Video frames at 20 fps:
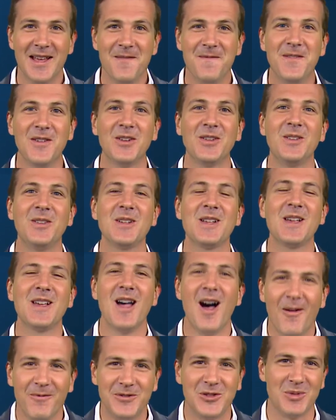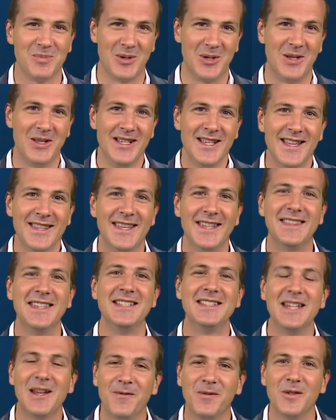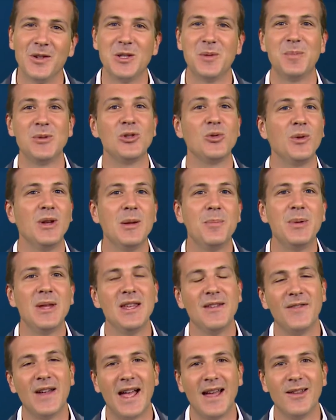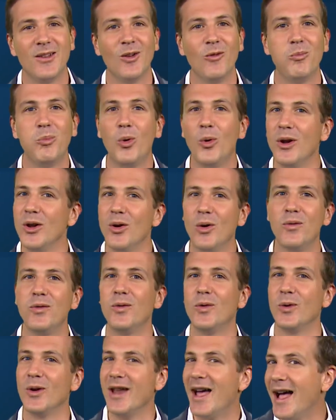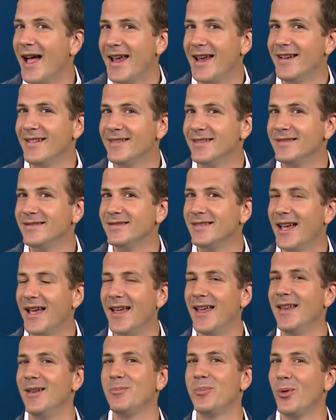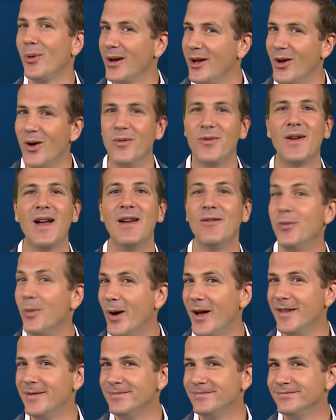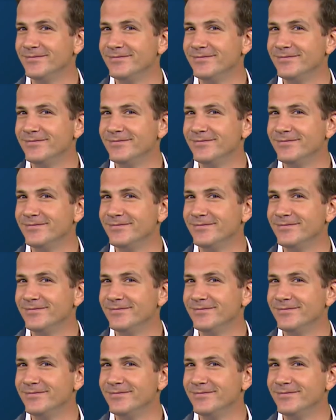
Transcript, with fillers: feel comfortable that the difference between a p-value of 0.049 and 0.051